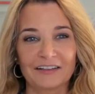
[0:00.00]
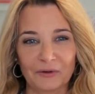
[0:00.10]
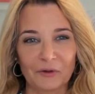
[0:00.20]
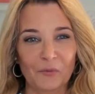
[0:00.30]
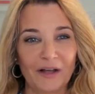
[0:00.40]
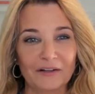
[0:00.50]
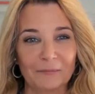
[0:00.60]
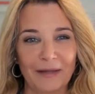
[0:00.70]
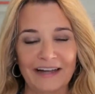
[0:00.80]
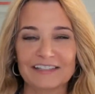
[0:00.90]
Hello and
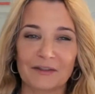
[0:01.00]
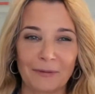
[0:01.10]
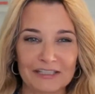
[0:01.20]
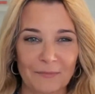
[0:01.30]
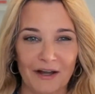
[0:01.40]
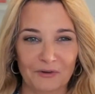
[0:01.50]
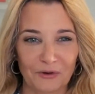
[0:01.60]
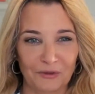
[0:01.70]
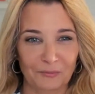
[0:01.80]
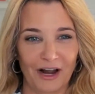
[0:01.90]
welcome back to the MedSpa
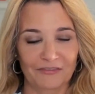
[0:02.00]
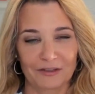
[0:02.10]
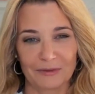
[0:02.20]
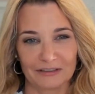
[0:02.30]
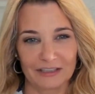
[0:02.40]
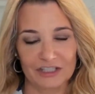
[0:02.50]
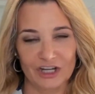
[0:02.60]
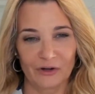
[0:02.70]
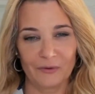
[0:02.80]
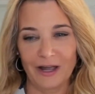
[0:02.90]
Growth and Profitability
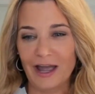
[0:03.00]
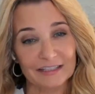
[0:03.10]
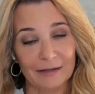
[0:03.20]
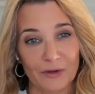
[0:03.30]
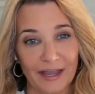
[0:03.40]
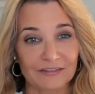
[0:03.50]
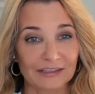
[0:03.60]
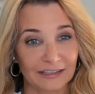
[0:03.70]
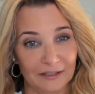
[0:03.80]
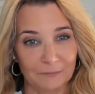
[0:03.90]
Show. Today we have
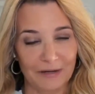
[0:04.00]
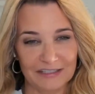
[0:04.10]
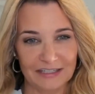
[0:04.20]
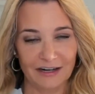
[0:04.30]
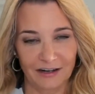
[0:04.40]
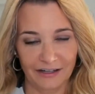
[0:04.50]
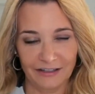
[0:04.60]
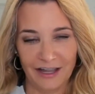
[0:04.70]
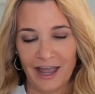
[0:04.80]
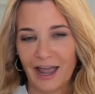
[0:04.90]
Clint Bundy on,
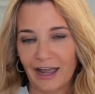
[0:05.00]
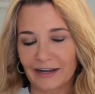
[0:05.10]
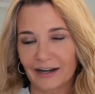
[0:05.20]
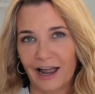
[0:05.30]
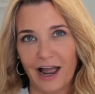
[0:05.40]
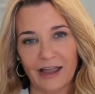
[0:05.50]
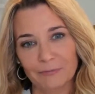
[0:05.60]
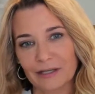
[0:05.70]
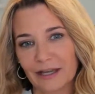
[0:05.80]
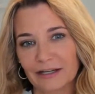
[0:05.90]
and I've
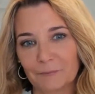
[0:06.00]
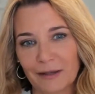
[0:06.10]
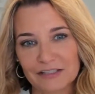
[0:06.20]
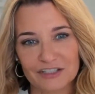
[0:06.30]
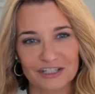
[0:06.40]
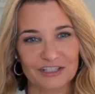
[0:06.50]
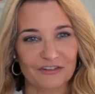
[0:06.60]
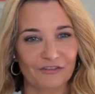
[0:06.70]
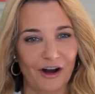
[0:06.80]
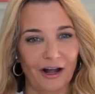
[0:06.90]
been getting messages
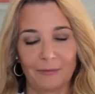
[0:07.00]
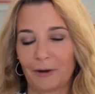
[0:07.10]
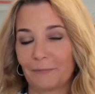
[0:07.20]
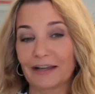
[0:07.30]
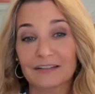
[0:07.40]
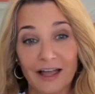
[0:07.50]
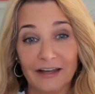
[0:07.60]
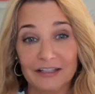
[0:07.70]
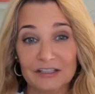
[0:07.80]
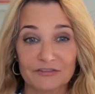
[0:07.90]
from my
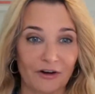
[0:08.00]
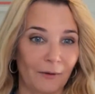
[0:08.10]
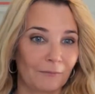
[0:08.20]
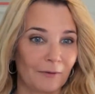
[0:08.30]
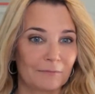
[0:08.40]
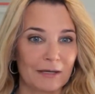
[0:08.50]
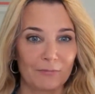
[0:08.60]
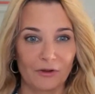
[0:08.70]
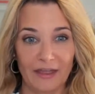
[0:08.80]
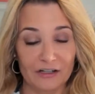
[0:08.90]
clients, from
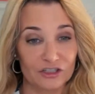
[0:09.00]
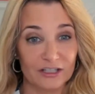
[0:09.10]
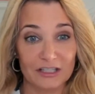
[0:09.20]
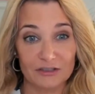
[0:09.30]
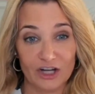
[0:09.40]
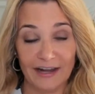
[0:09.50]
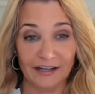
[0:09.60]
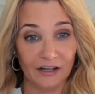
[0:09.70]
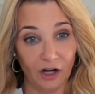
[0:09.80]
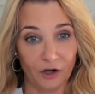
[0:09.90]
people that are just
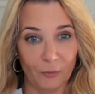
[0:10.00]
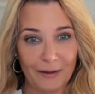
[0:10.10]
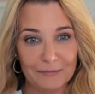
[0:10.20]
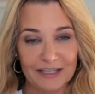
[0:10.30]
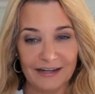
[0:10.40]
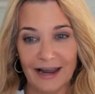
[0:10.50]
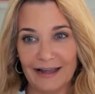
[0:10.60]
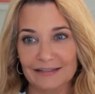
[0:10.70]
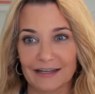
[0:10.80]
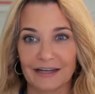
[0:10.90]
chatting in on our website
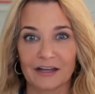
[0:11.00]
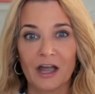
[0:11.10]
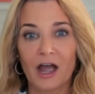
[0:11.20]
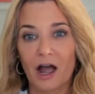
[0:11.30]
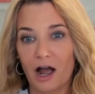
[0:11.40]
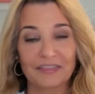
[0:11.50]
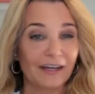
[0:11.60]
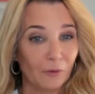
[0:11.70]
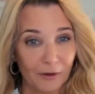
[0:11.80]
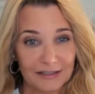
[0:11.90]
asking, I
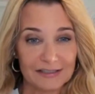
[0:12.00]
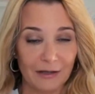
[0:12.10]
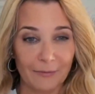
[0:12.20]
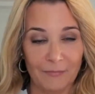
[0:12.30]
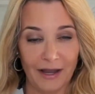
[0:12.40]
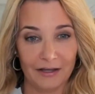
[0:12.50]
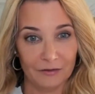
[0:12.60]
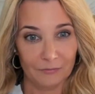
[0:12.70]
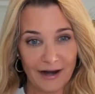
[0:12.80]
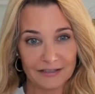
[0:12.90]
think I want to sell my
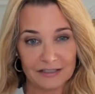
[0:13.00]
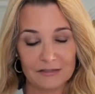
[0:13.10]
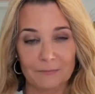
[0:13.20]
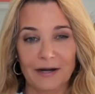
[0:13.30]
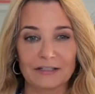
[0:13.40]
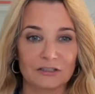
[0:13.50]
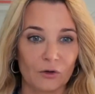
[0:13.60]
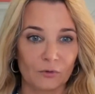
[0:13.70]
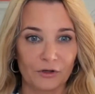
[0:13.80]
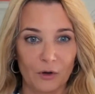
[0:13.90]
practice, but I
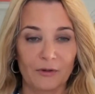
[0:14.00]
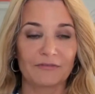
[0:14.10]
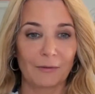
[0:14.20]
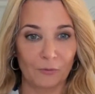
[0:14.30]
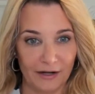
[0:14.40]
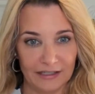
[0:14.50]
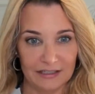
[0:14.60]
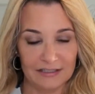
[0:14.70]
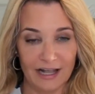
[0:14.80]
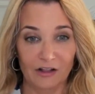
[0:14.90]
don't know if I'm ready
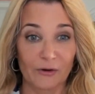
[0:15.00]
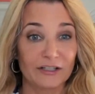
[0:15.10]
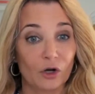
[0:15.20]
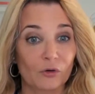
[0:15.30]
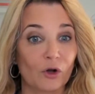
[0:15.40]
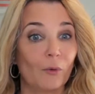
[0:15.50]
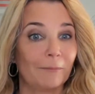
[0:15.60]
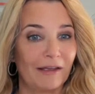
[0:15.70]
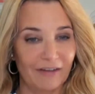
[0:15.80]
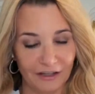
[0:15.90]
to sell or I don't know what
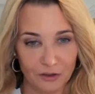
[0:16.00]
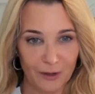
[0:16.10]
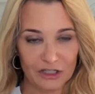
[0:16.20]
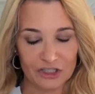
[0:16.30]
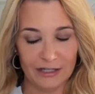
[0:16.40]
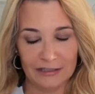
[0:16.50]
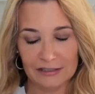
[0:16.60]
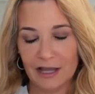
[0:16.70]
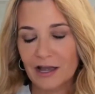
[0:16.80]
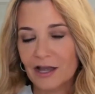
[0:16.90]
my valuation is.
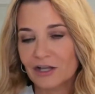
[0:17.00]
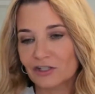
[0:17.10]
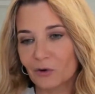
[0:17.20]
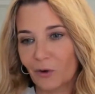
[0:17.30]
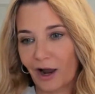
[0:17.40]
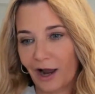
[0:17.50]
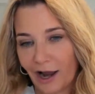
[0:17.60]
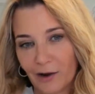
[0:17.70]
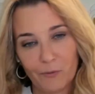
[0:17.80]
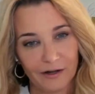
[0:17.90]
So
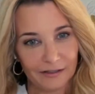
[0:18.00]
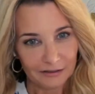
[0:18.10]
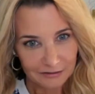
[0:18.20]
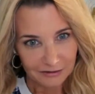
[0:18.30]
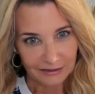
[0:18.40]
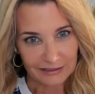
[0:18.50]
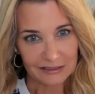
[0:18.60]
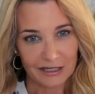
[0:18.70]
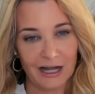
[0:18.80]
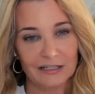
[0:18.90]
I wanted Clint
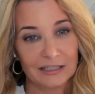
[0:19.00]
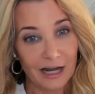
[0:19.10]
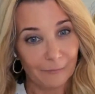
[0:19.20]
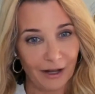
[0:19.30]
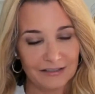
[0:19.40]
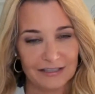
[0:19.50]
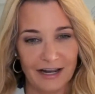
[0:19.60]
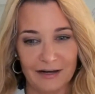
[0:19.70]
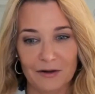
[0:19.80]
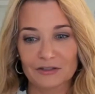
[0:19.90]
to come on
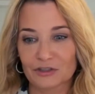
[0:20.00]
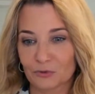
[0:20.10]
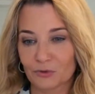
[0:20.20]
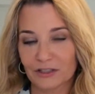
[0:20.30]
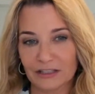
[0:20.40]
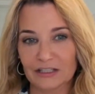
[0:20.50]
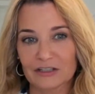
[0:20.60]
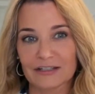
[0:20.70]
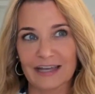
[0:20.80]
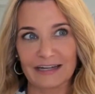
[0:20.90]
today to
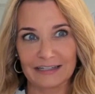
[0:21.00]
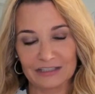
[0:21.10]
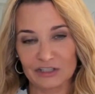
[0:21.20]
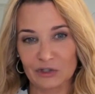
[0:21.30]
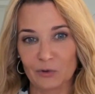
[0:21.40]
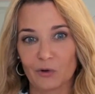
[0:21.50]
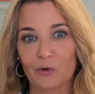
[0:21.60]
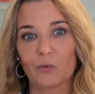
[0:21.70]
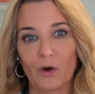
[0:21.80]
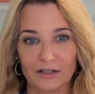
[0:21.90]
really get into
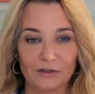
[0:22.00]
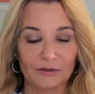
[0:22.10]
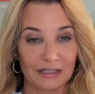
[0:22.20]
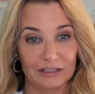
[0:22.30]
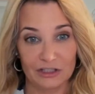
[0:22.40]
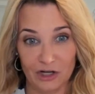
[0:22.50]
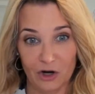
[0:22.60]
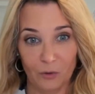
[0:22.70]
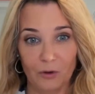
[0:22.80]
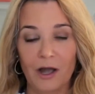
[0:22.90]
what you need to
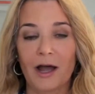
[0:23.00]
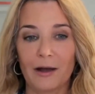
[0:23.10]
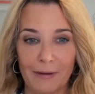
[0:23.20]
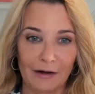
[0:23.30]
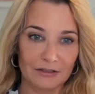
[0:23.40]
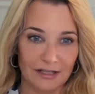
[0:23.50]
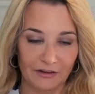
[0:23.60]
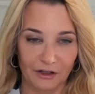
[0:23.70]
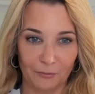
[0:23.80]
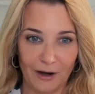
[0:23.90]
know about
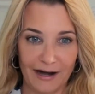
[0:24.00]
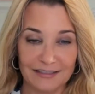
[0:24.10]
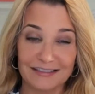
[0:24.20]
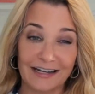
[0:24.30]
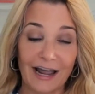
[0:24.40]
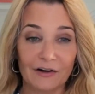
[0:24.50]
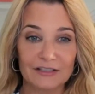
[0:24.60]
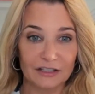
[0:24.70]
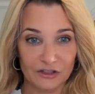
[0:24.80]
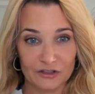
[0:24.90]
selling your practice and how to
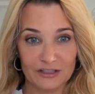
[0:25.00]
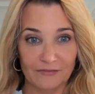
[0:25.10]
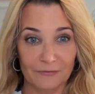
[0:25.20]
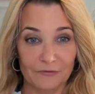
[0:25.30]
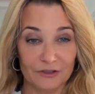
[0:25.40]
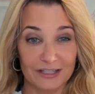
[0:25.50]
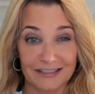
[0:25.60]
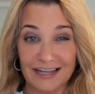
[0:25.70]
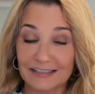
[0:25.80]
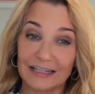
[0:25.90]
set yourself up for
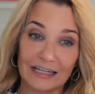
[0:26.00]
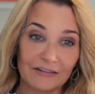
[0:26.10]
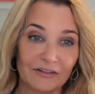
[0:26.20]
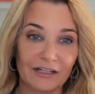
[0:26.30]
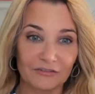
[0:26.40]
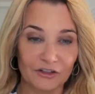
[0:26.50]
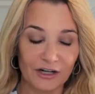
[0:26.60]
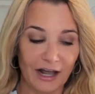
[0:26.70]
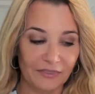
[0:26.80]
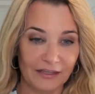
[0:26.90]
success. Even if you're
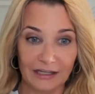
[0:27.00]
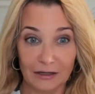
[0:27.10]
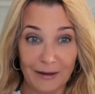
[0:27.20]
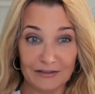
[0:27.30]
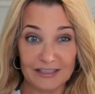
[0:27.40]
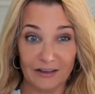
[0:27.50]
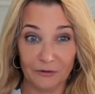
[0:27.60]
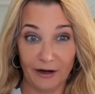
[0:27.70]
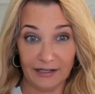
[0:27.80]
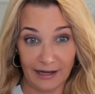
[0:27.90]
not thinking about selling
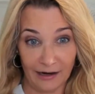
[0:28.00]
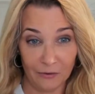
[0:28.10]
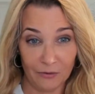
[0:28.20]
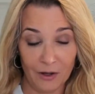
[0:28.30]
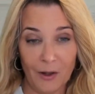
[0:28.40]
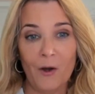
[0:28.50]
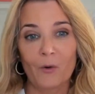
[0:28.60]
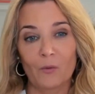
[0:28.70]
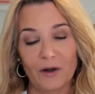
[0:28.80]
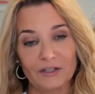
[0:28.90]
right now,
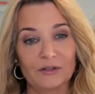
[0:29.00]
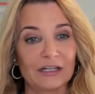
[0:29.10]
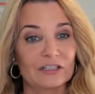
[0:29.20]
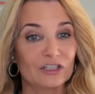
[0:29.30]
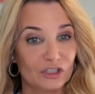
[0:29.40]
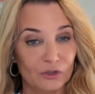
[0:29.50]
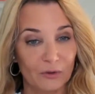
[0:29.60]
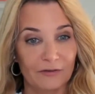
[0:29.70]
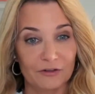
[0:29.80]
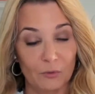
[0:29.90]
what you need to do
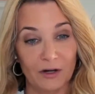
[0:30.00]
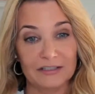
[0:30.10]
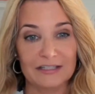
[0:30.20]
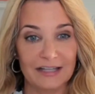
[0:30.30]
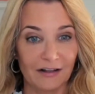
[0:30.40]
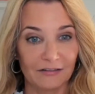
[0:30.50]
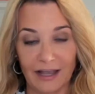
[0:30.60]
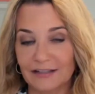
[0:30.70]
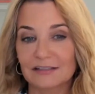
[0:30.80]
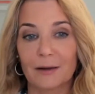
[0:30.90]
if you want to
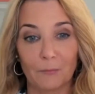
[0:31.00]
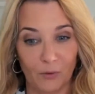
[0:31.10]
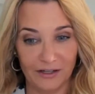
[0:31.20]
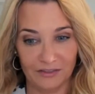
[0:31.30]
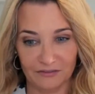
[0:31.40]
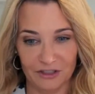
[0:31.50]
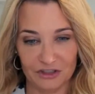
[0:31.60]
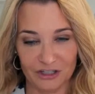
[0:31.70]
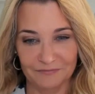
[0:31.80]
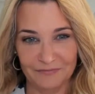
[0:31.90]
sell at some point in the
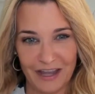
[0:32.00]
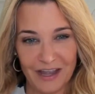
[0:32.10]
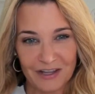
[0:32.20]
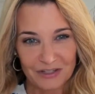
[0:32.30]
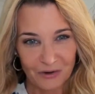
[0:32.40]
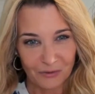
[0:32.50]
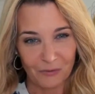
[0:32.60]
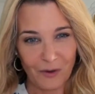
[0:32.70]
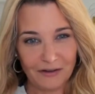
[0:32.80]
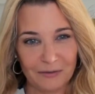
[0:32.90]
future. So
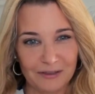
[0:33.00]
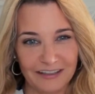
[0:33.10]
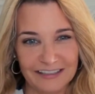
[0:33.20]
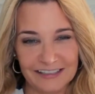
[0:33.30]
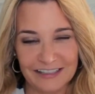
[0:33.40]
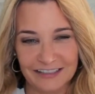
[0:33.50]
welcome, Clint.